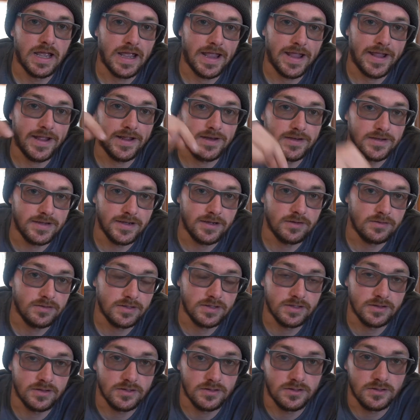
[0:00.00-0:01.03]
and down
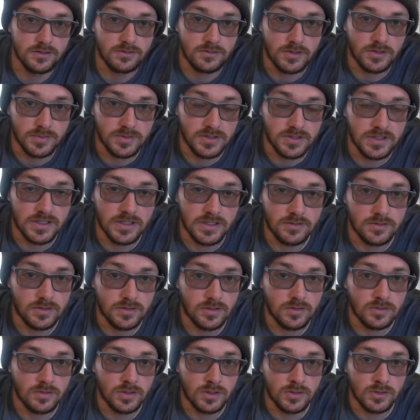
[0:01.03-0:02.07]
in the description. It'll
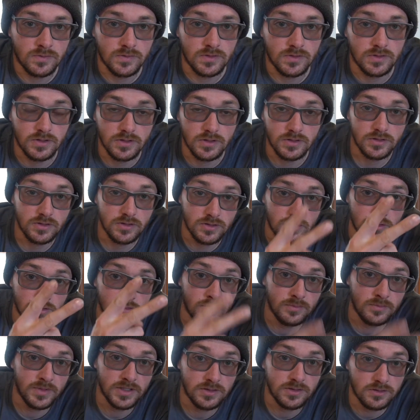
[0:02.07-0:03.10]
go over the two
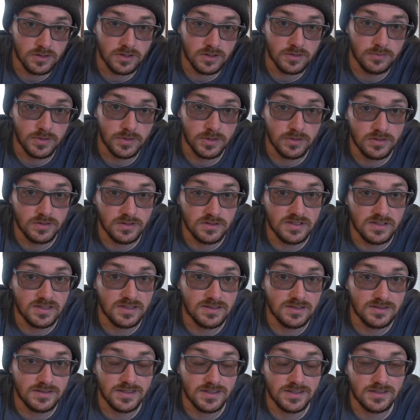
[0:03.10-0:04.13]
major components in
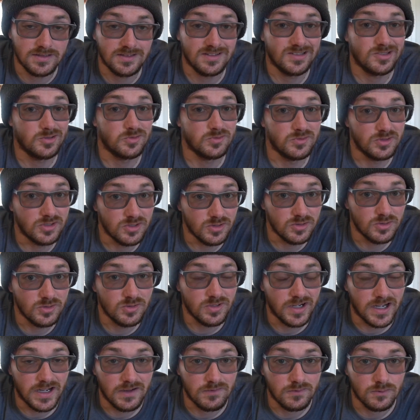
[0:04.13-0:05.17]
these things that you do
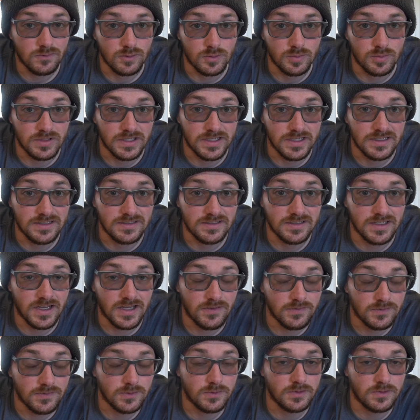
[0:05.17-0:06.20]
have to replace
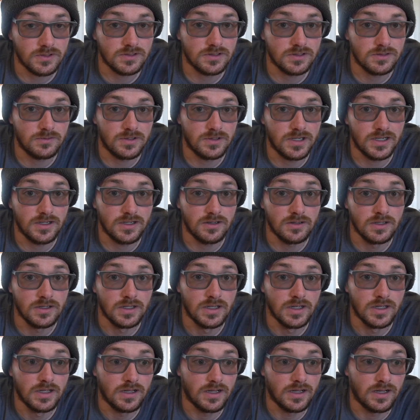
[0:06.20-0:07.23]
every once in a while.
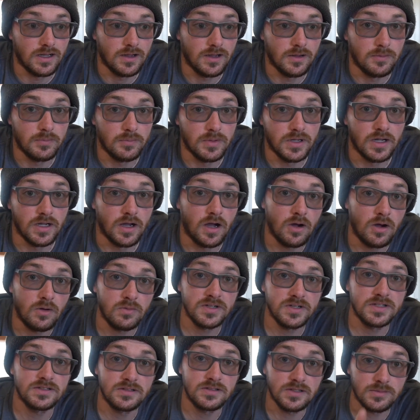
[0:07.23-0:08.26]
But
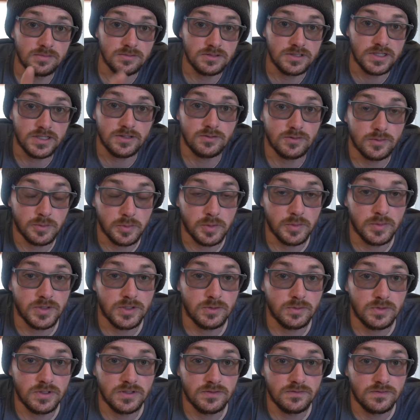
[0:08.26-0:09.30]
always double check with Premier
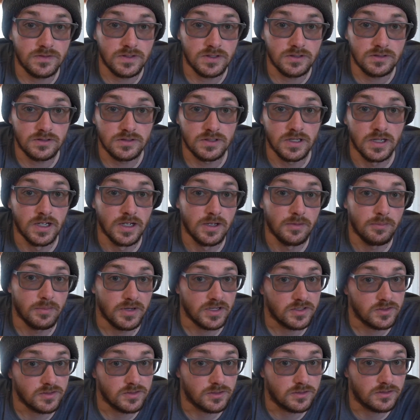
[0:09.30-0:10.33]
One first. Make
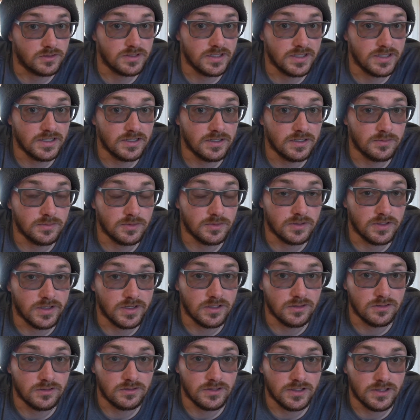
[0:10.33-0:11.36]
sure you're setting up your
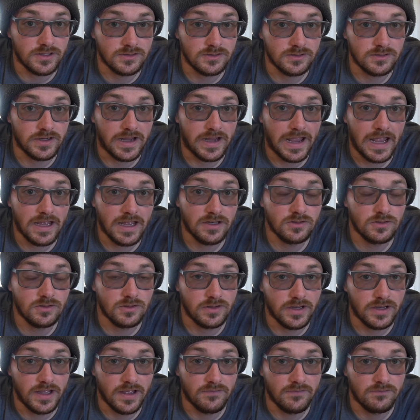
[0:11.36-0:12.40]
Energizer and your
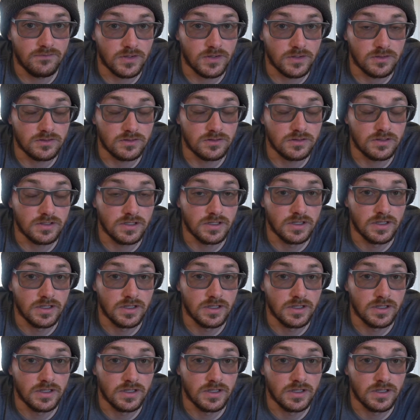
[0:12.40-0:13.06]
net first